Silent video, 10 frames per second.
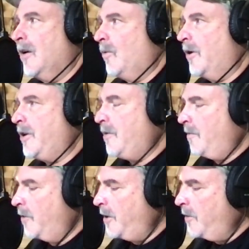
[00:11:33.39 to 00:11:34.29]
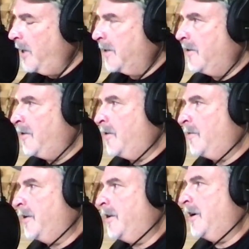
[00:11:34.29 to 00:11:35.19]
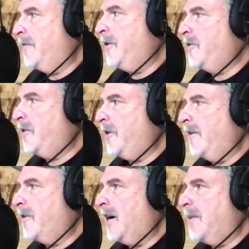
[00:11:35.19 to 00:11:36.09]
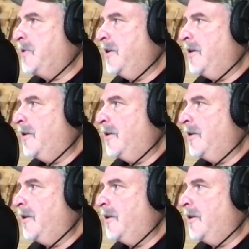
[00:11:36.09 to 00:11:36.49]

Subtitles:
What do you like to do if you still have crops in,